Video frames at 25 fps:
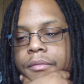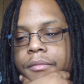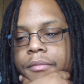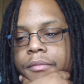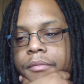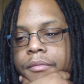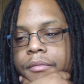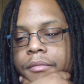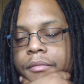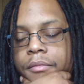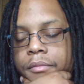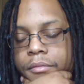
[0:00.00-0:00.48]

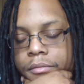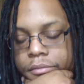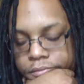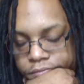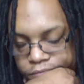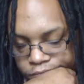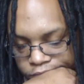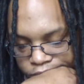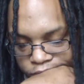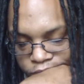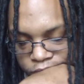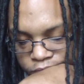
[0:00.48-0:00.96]

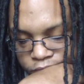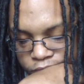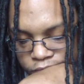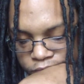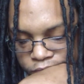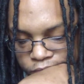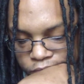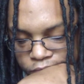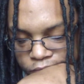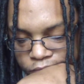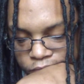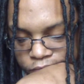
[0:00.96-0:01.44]

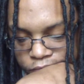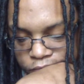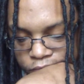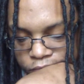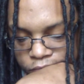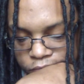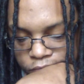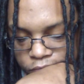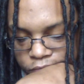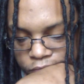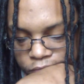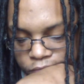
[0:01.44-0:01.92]

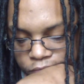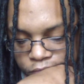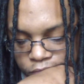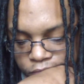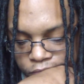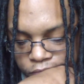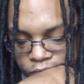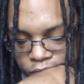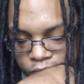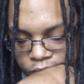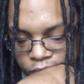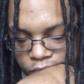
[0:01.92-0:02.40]

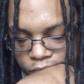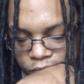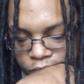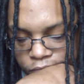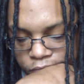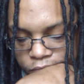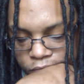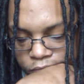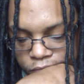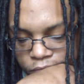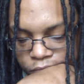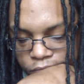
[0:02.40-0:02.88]

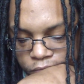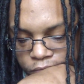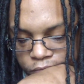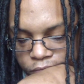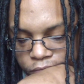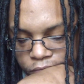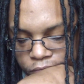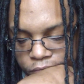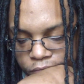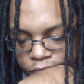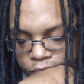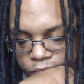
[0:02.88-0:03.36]

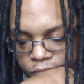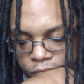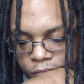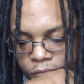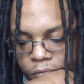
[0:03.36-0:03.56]
[no speech]